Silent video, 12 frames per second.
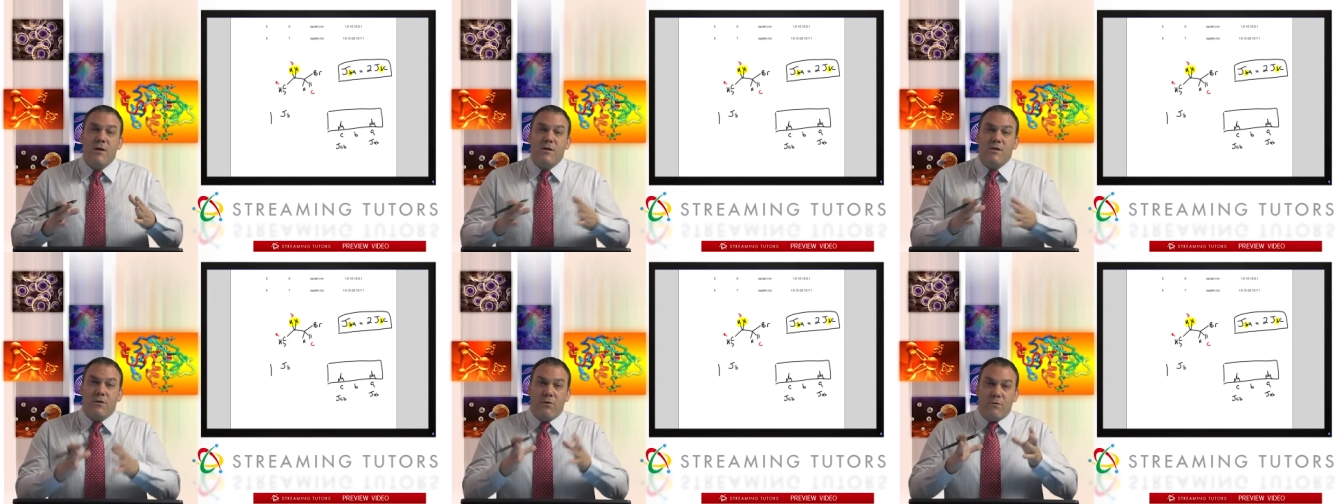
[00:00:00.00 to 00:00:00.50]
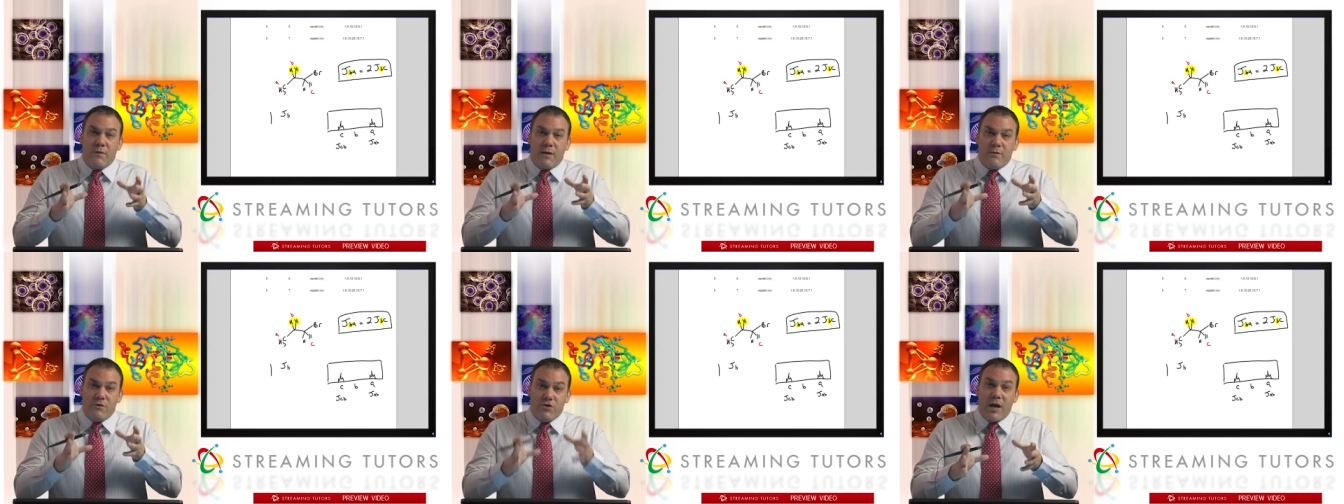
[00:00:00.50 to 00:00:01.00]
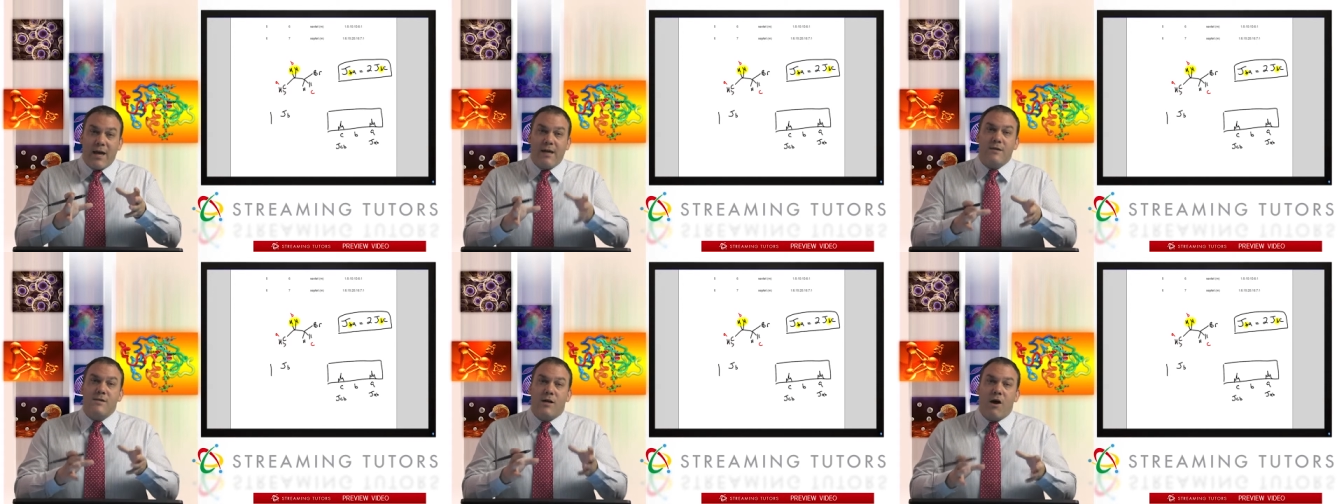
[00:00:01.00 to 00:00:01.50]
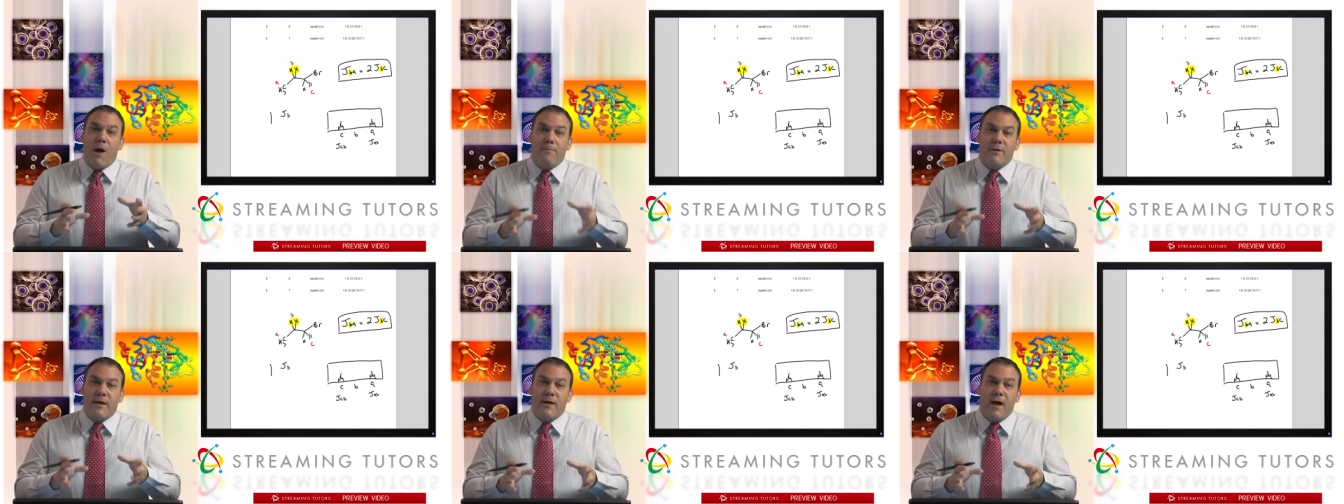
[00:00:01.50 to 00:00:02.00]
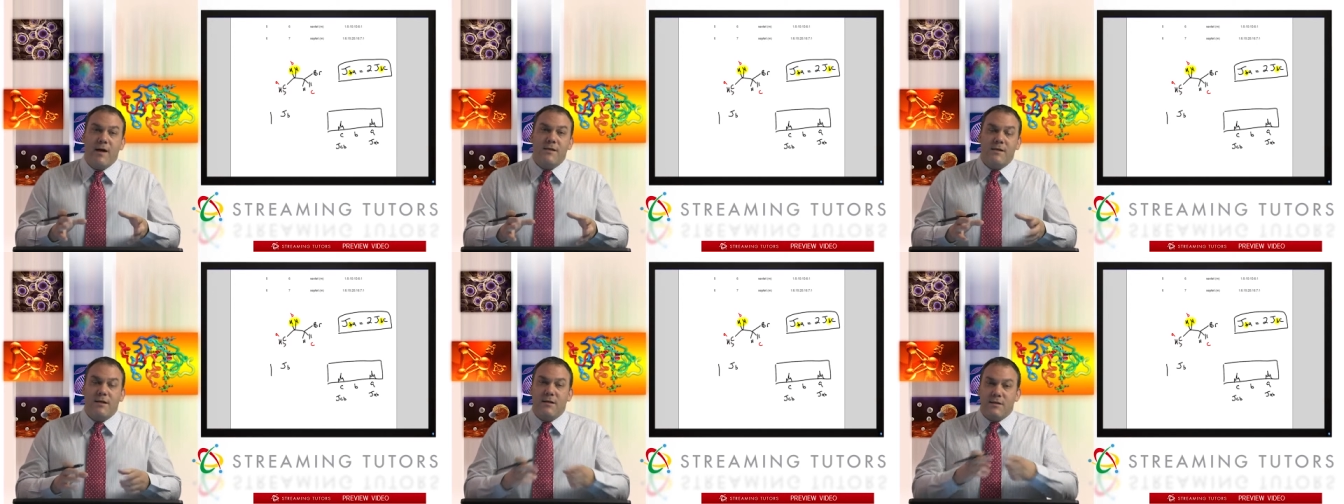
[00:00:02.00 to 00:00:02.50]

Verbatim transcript: So the J is the coupling constant.